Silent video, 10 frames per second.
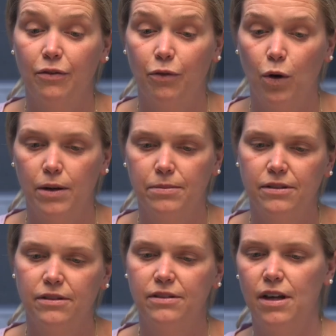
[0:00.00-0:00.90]

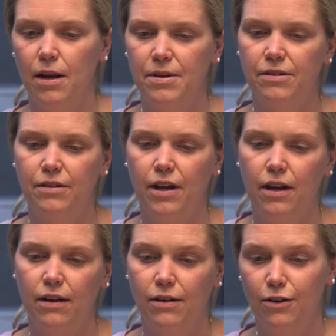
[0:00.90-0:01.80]
Forbes,
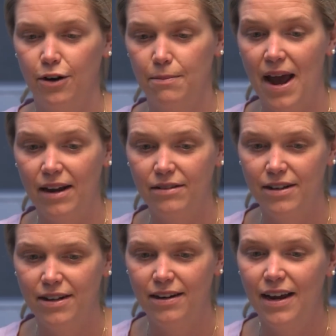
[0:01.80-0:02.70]
CNBC, New York
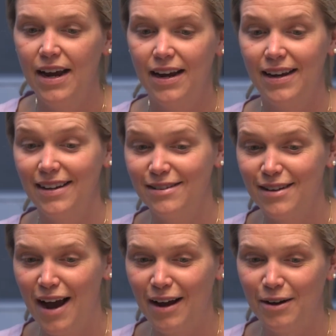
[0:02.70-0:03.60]
Magazine,
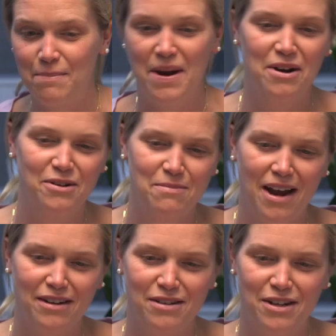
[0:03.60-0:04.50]
InStyle, Parents
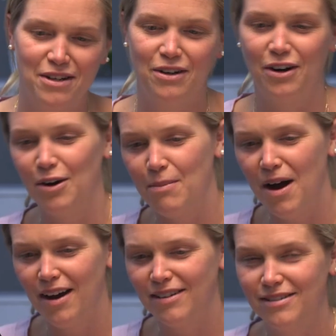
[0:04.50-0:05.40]
Magazine, Girl
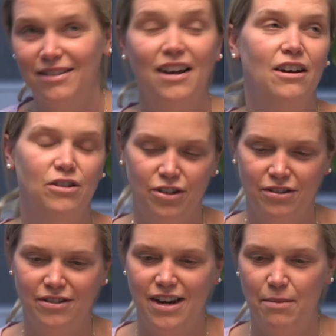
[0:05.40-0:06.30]
Boss,
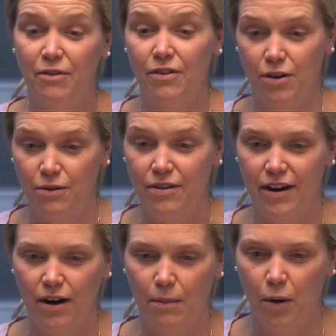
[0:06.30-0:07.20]
just to name a few. There
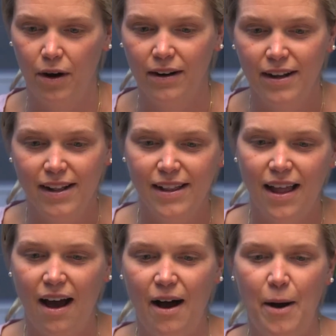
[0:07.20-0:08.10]
are more.
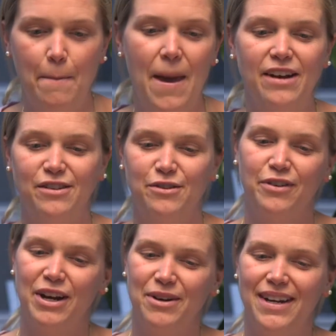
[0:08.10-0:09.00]
And is a
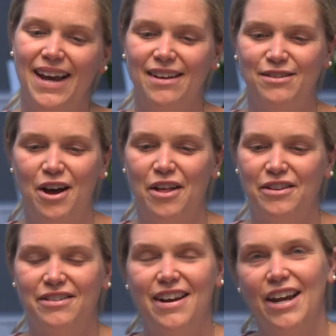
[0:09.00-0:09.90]
frequent guest on The
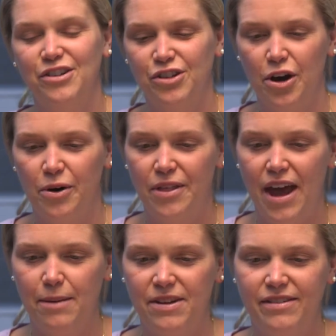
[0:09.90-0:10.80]
Today Show, the
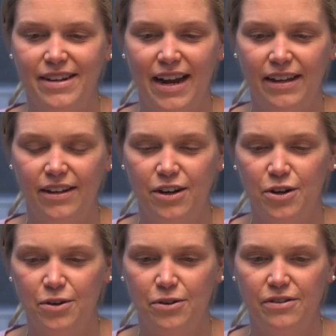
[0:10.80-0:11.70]
NBC Nightly
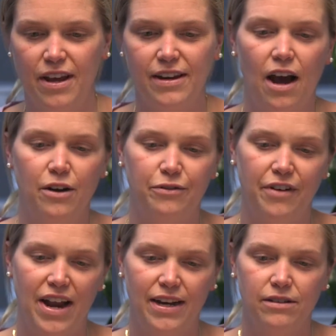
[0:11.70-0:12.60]
News, and Yahoo
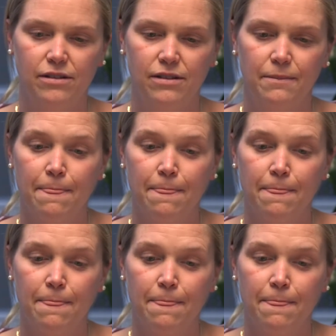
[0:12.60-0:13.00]
Finance.